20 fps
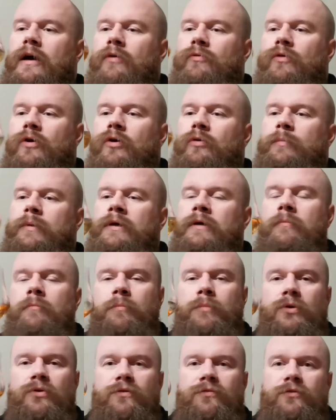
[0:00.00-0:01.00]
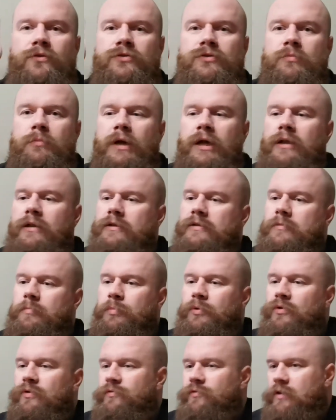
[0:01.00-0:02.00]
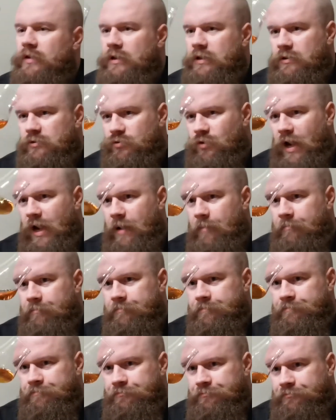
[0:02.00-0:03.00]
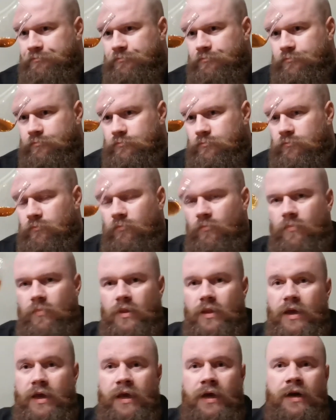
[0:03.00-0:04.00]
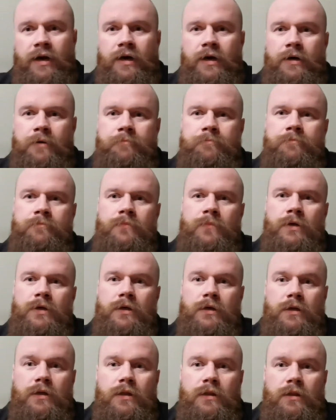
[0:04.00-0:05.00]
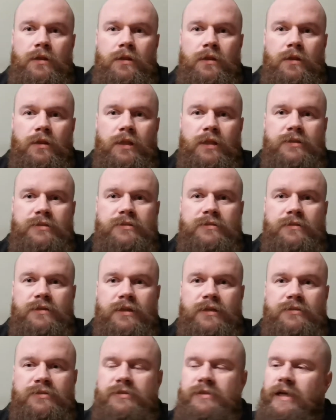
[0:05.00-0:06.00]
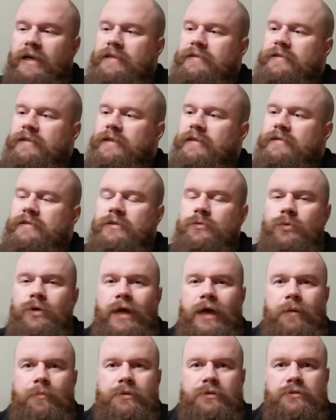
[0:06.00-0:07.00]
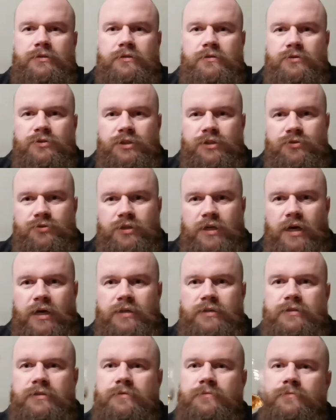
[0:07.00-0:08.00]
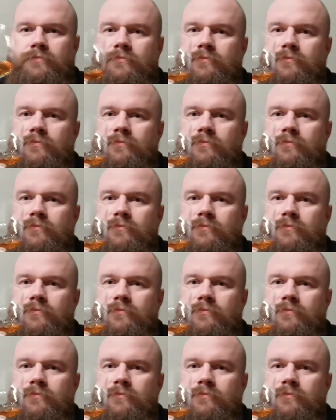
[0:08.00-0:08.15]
aroma, beautiful smell. It's beautiful little dram. And let's taste it and see what happens. Cheers, guys.